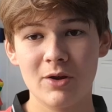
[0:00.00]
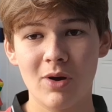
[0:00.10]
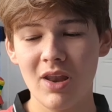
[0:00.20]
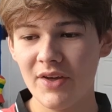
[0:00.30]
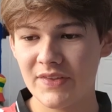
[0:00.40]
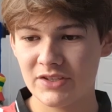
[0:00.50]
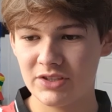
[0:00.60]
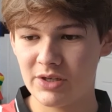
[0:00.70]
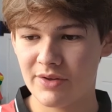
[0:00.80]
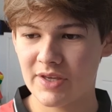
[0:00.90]
I quite like this, you
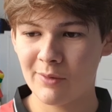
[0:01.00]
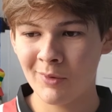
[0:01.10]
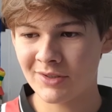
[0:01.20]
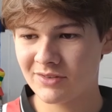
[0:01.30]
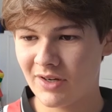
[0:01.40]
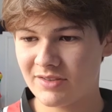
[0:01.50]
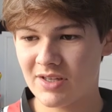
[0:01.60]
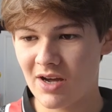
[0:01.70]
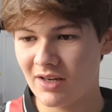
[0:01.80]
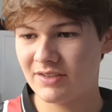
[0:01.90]
know, I think it works nice. The
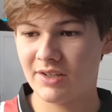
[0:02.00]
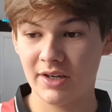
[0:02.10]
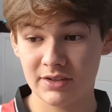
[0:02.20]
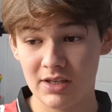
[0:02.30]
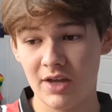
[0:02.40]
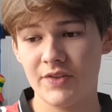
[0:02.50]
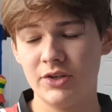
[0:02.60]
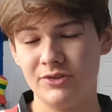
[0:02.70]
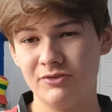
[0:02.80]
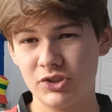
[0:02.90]
colours are nice. I like the
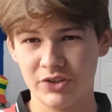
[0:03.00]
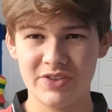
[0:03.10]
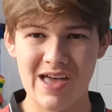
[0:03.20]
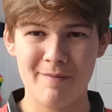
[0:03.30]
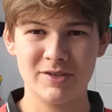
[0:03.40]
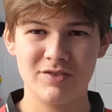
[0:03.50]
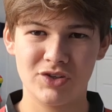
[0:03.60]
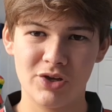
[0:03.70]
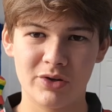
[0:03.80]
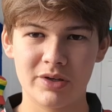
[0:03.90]
use of just the hammers as the
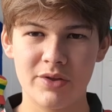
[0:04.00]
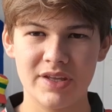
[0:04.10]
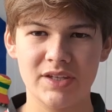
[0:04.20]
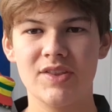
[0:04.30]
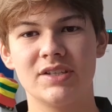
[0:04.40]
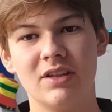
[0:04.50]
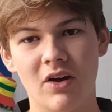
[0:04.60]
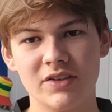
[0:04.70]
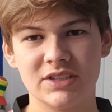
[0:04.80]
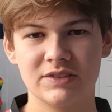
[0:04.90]
logo. I know they did this
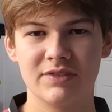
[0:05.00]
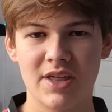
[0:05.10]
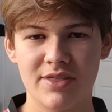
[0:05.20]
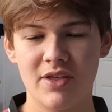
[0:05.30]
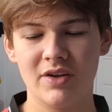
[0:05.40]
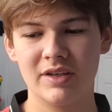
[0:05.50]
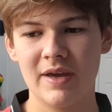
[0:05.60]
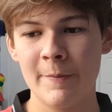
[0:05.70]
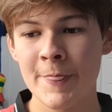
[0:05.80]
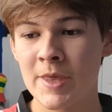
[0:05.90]
last season for their third
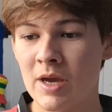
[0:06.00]
kit.